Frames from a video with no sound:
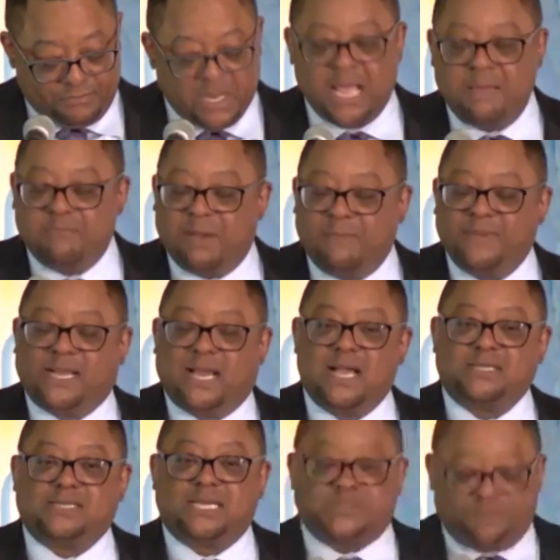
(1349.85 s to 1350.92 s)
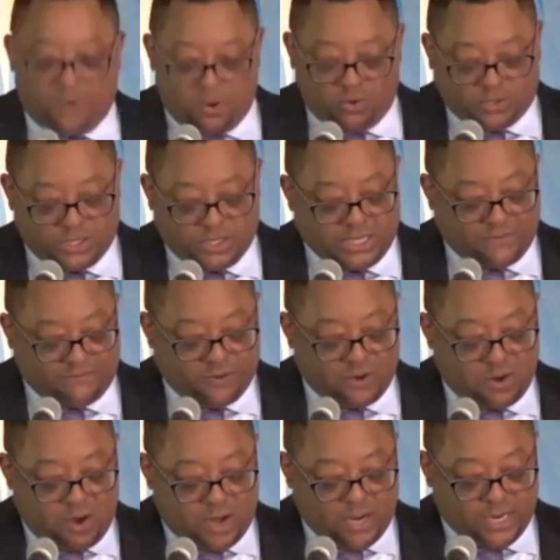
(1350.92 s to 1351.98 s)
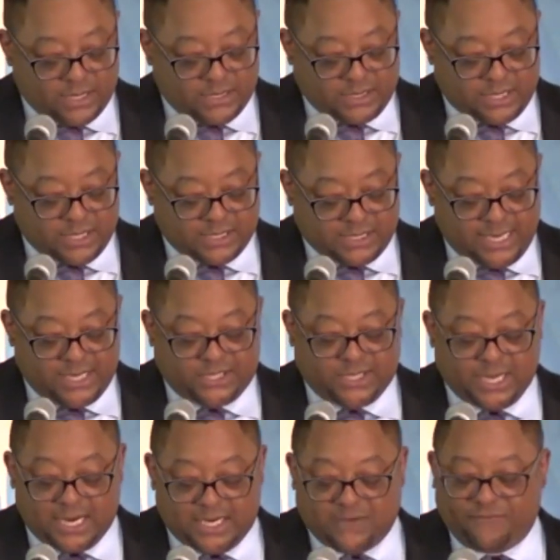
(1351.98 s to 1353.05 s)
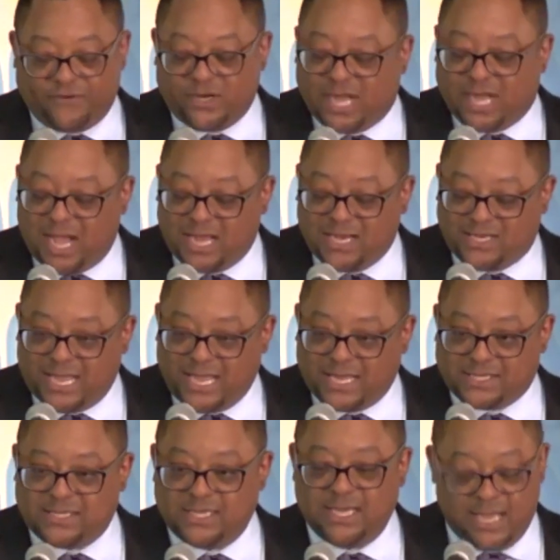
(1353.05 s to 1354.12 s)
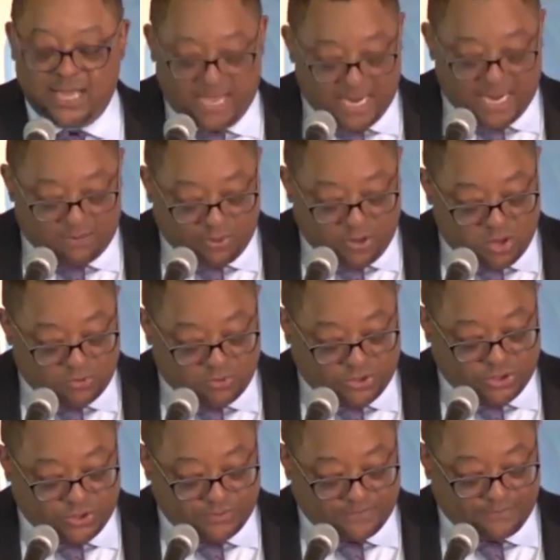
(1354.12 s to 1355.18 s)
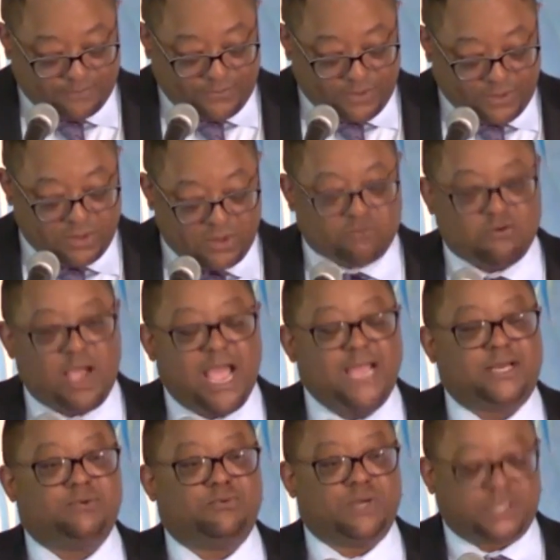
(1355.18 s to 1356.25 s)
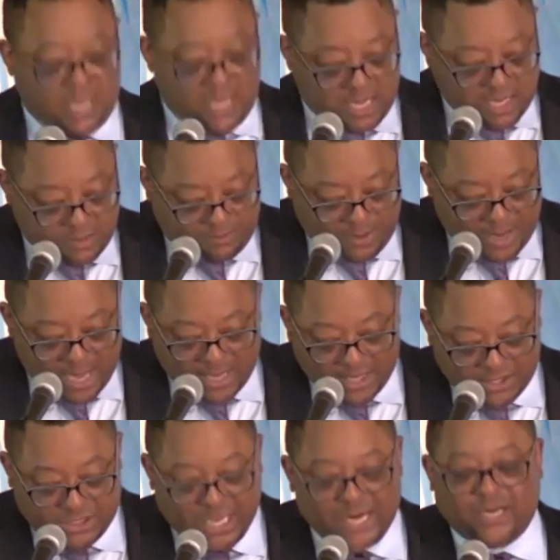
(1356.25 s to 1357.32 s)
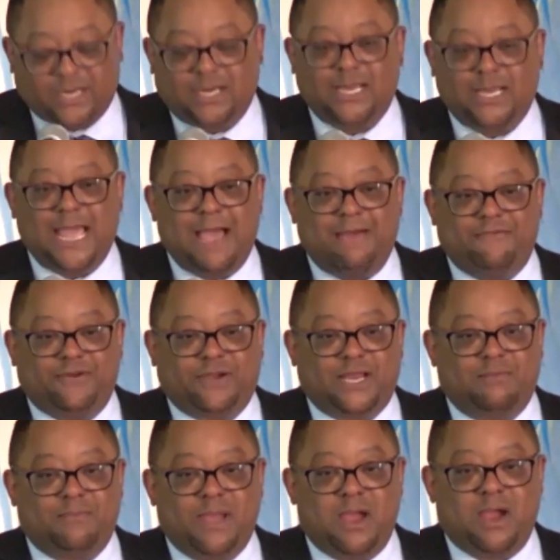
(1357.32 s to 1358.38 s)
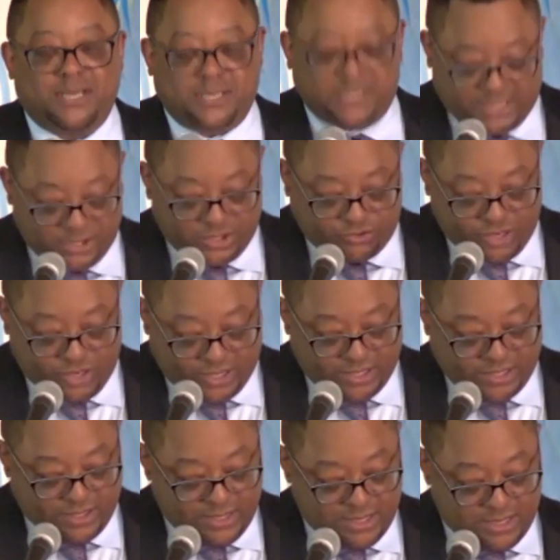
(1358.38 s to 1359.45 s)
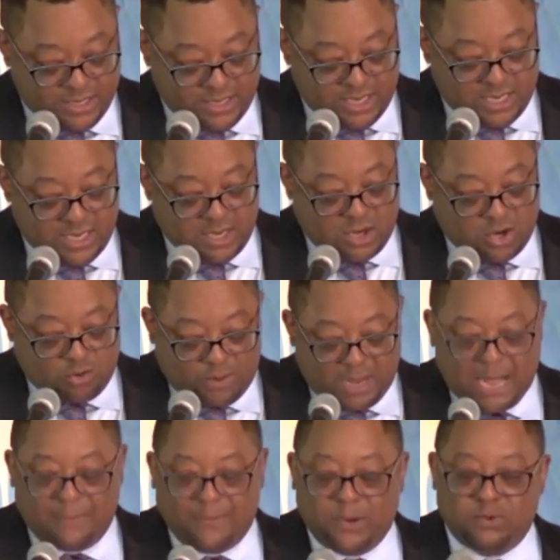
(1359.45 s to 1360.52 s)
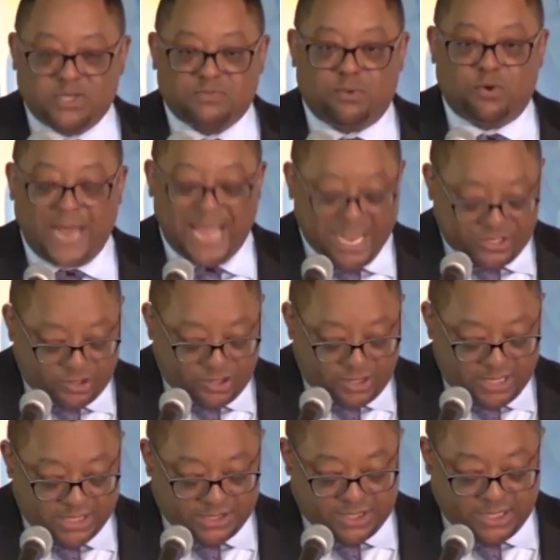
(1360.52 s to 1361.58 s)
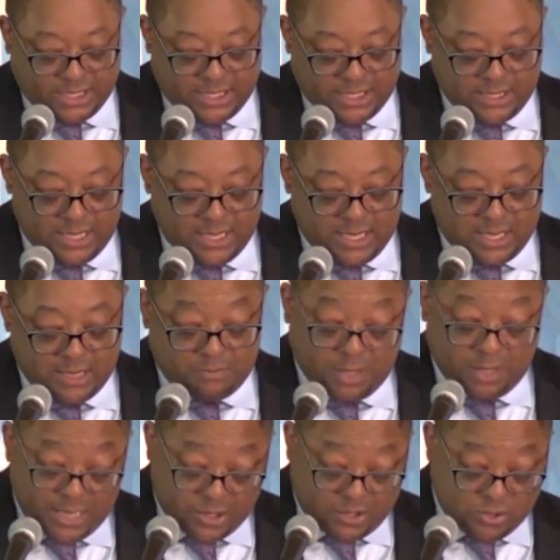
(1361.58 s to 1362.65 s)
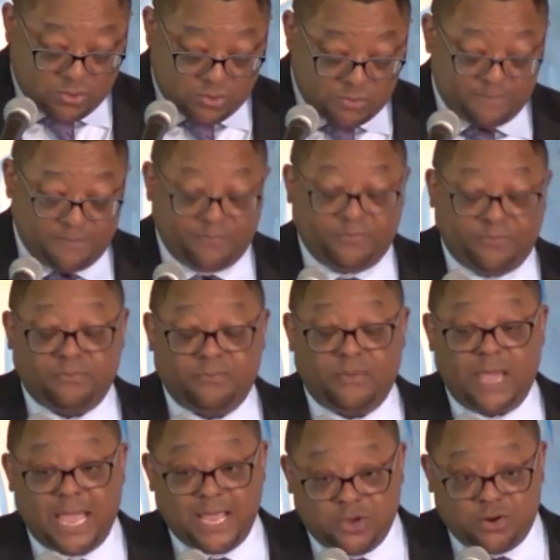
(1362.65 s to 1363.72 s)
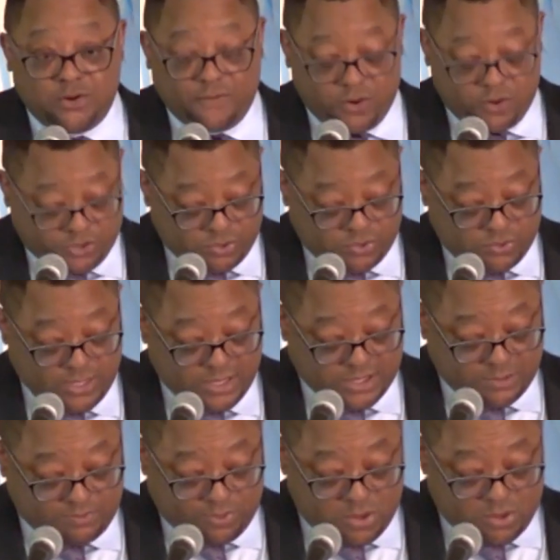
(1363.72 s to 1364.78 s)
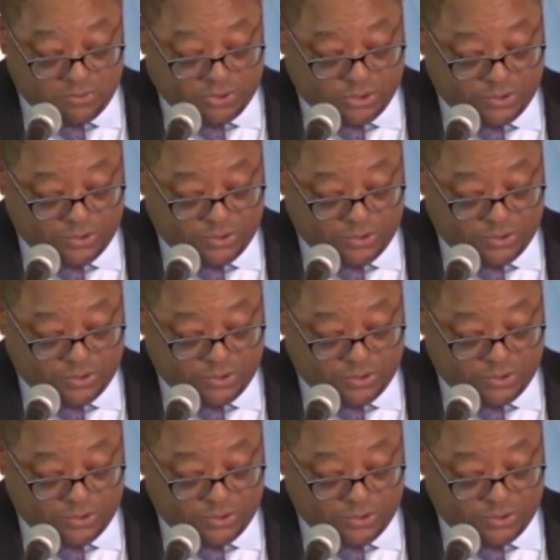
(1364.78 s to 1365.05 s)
But because they spoke to different audiences, each had a different context and approach. Wright was unapologetically African American centric. Obama was more nationalistic, political, and universal in his approach.